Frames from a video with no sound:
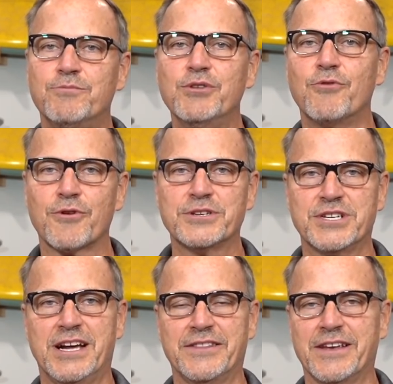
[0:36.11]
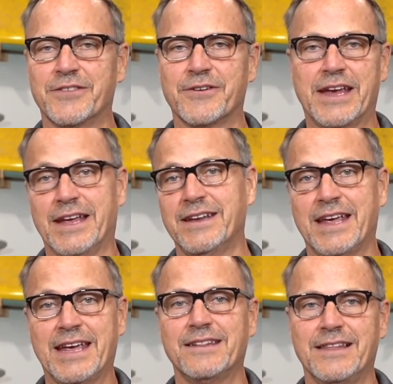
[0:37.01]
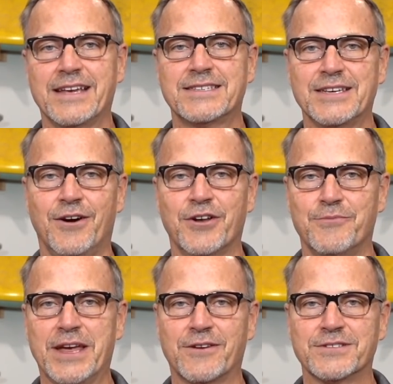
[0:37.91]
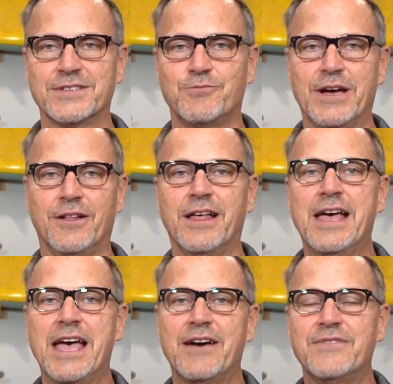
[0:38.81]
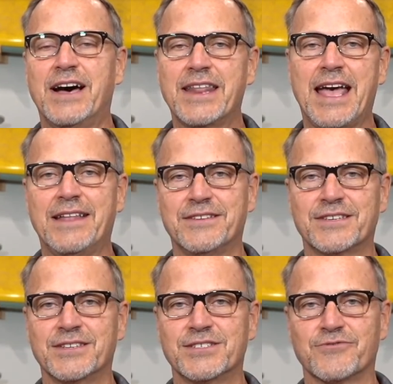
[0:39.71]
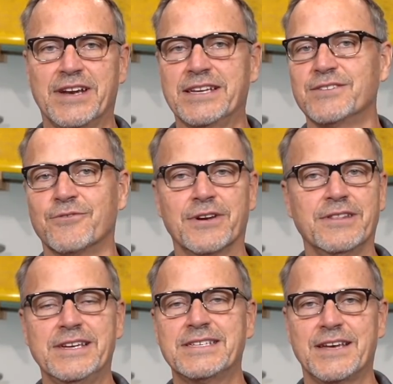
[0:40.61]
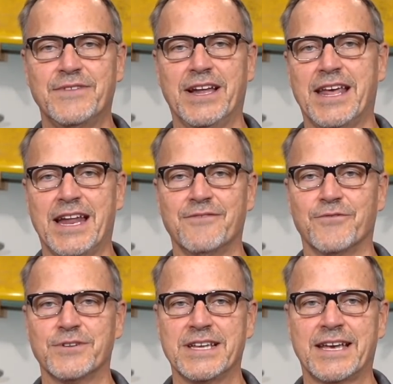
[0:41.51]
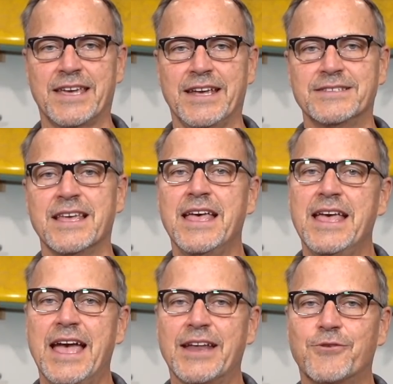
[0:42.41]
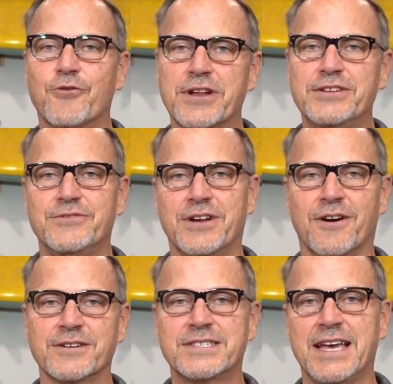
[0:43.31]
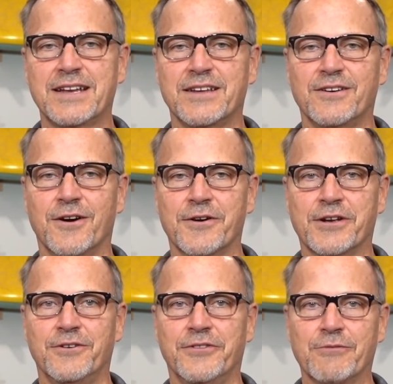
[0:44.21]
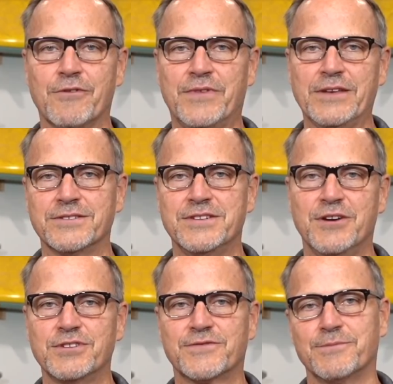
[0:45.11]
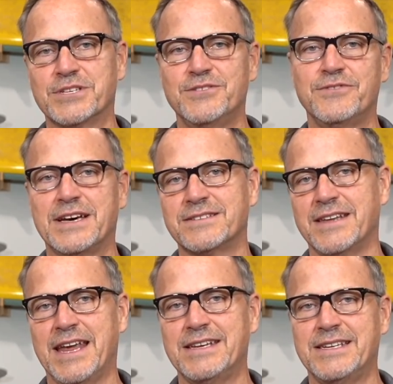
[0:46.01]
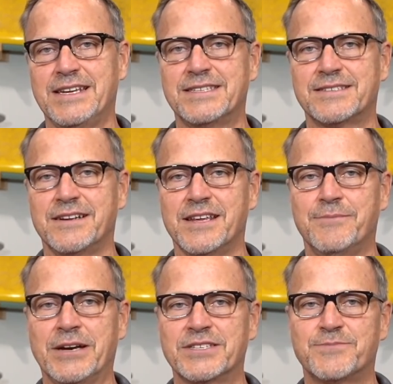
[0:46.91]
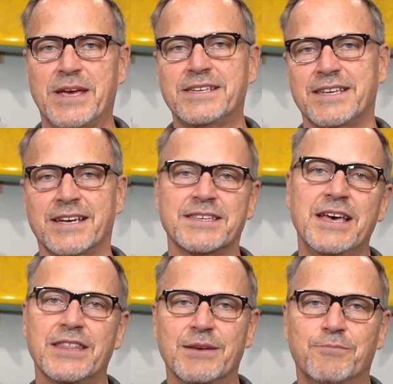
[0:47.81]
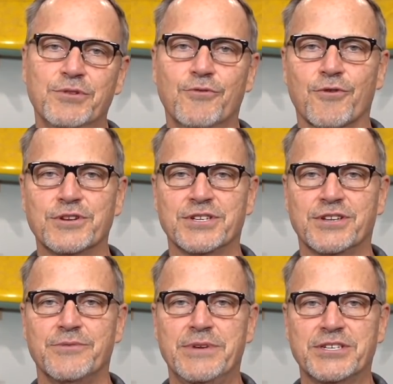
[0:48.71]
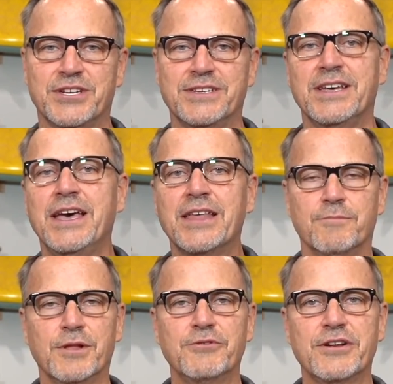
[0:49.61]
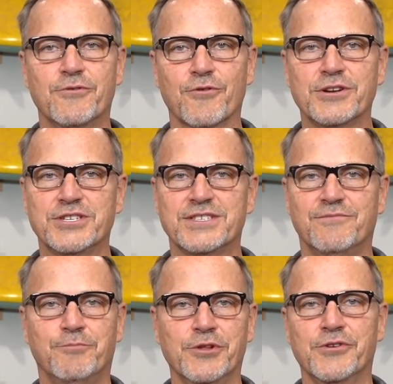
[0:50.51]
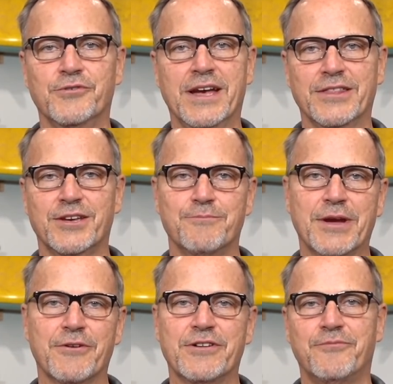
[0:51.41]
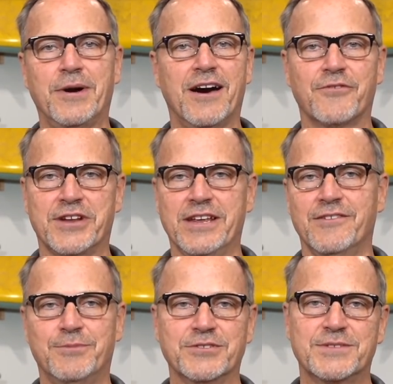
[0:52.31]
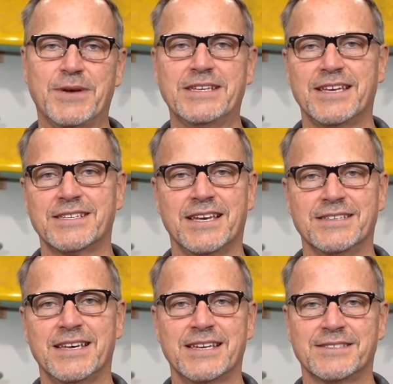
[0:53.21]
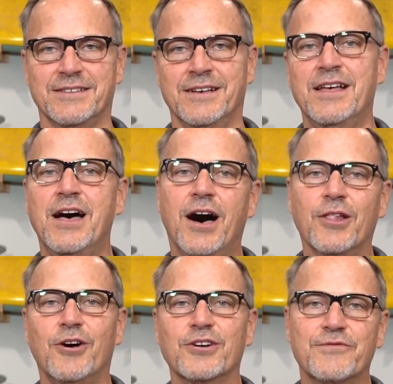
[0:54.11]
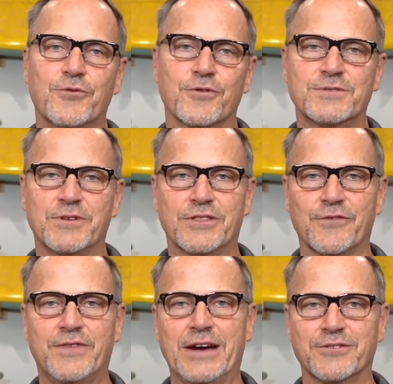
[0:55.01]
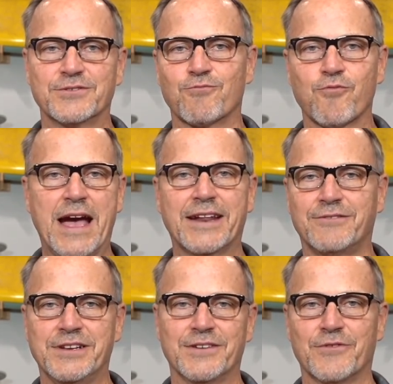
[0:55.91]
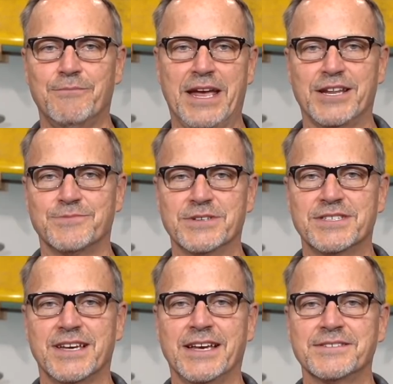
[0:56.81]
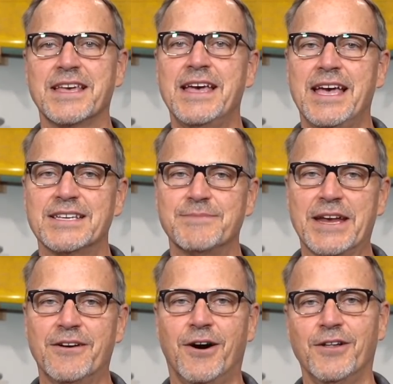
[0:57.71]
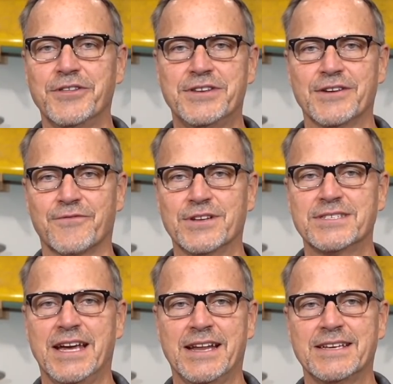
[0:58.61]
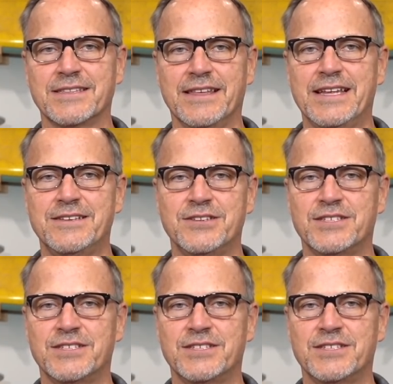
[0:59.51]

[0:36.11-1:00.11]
Blue Origin, on the other hand, and legacy automakers as well, have not had this constraint, or at least have not had it for decades. And according to an Ars Technica article that reveals notes from a 2018 study about SpaceX that Blue Origin commissioned, the bloated origins of Blue and the comparative poverty of both SpaceX and Tesla, along of course with their founders' radically different management styles, has made all the difference and has led to